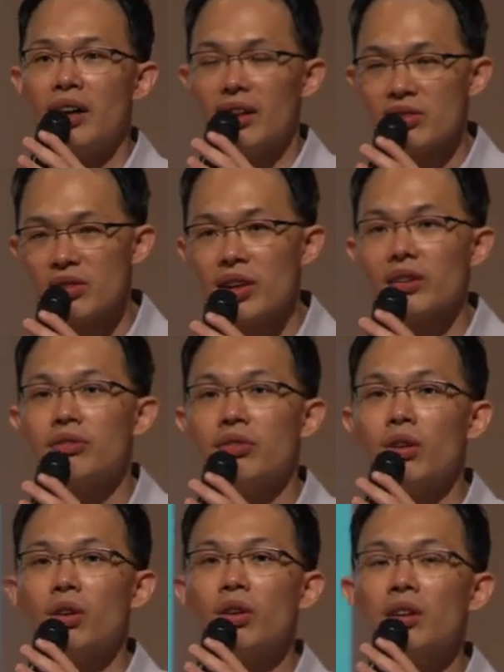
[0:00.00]
and Sec
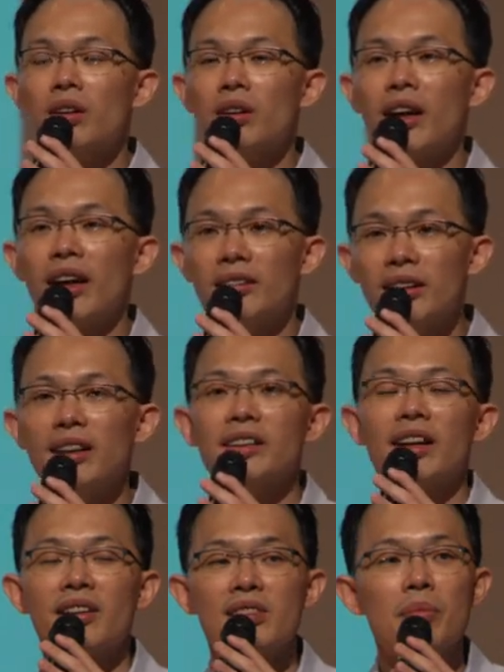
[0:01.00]
4 and take
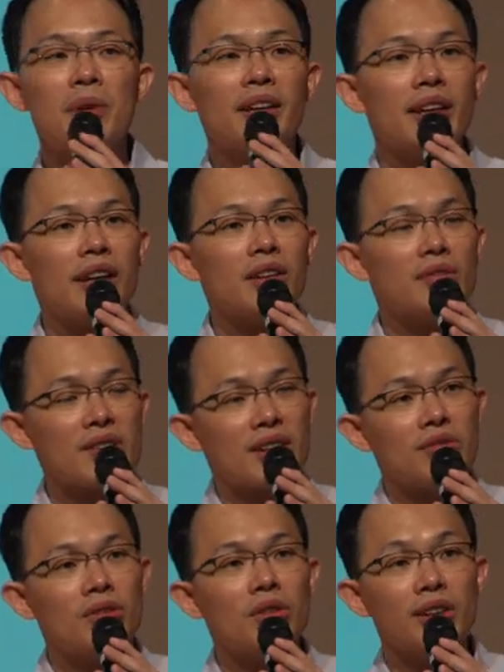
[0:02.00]
the exam at the end of
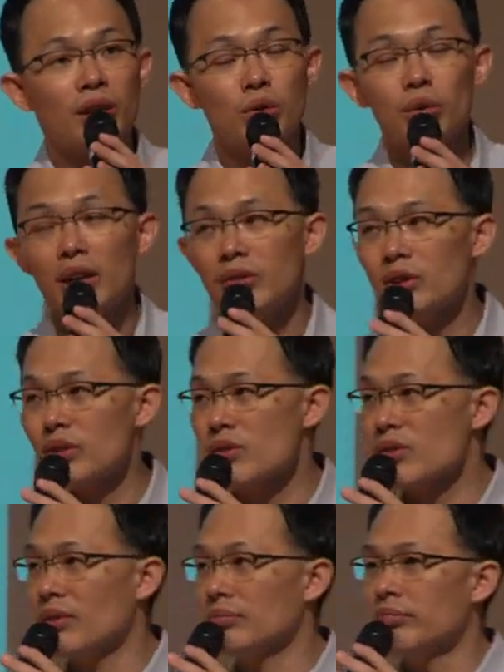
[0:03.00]
Sec 4 for their
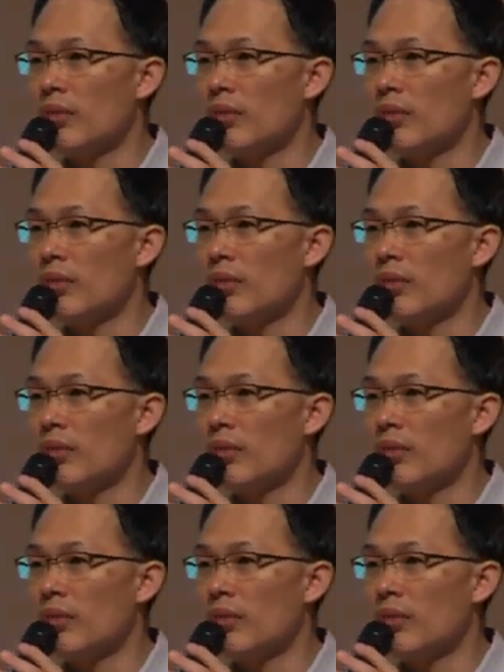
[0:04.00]
O-levels.